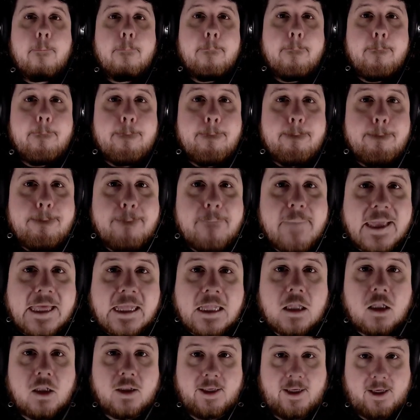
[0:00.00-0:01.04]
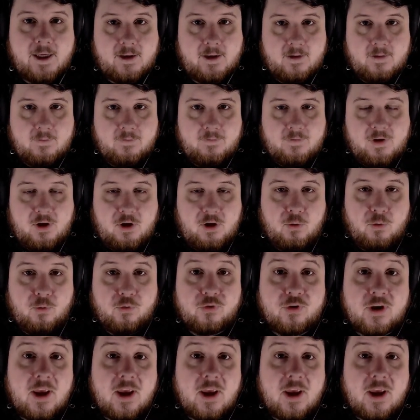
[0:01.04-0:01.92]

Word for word: million views.